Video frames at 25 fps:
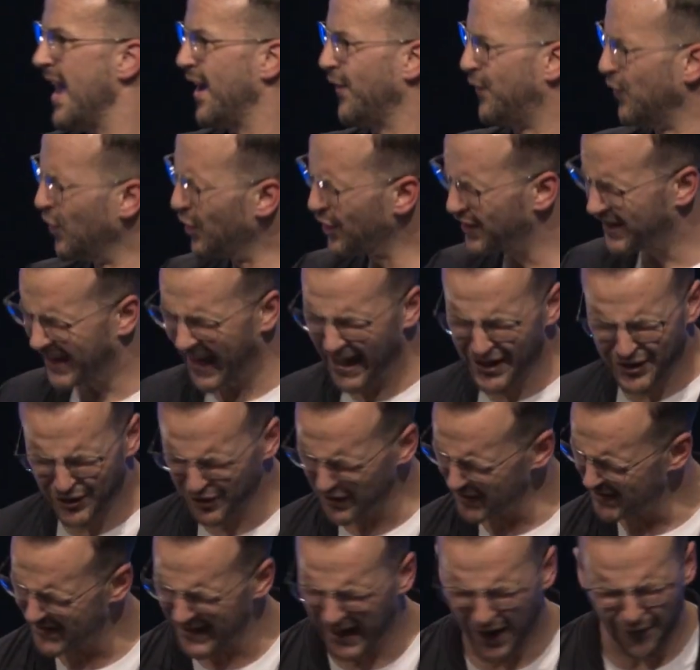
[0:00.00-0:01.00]
if you get
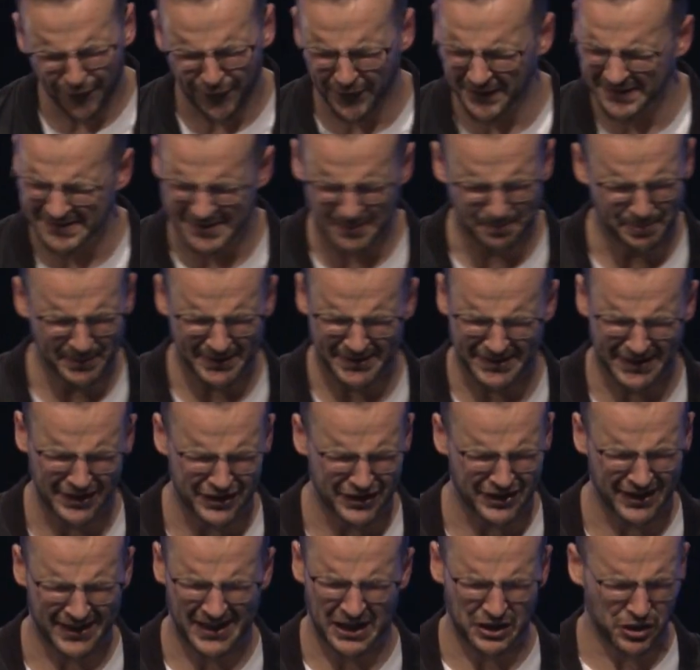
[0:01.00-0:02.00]
yourself into
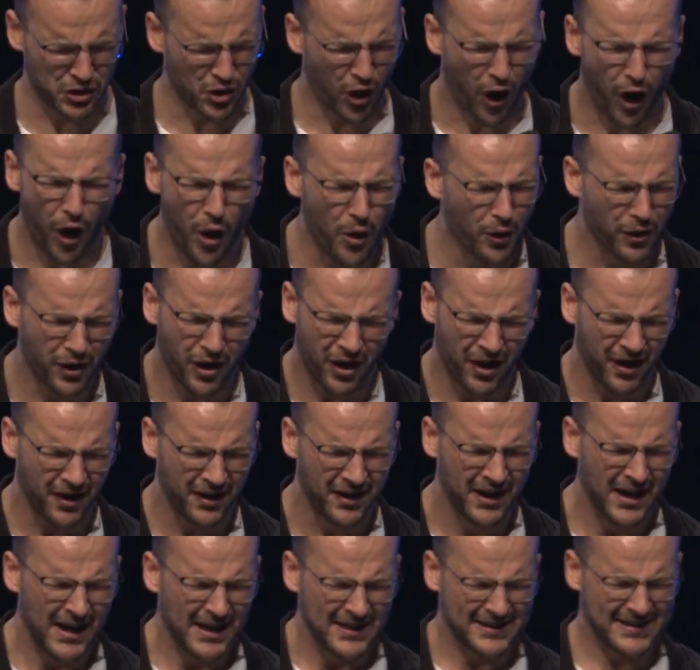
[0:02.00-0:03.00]
position and you hold
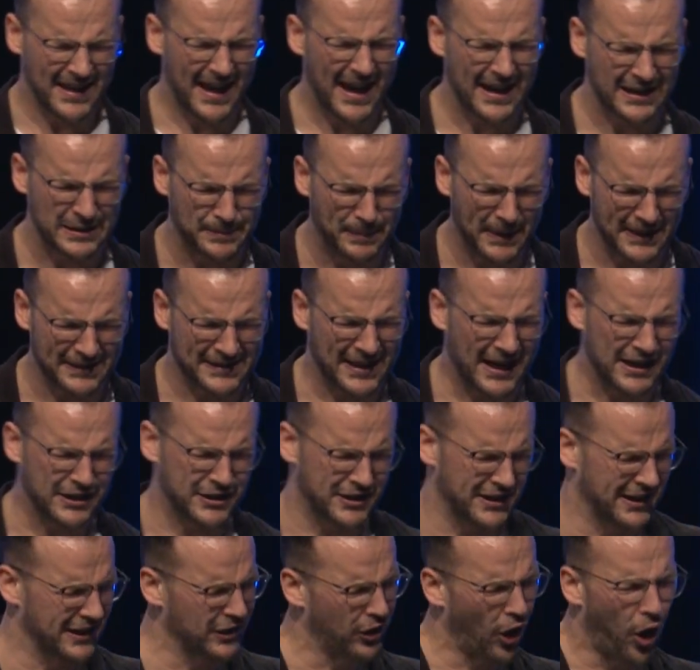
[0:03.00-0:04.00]
on to
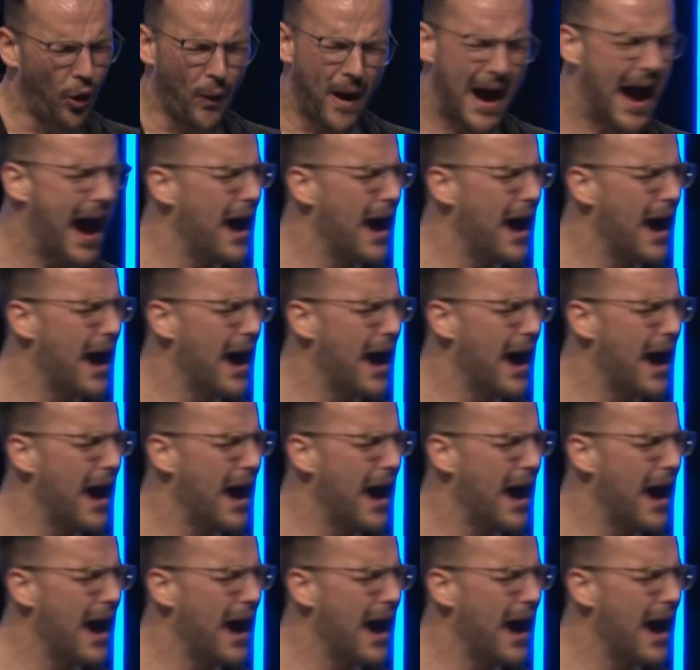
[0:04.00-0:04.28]
expectation and go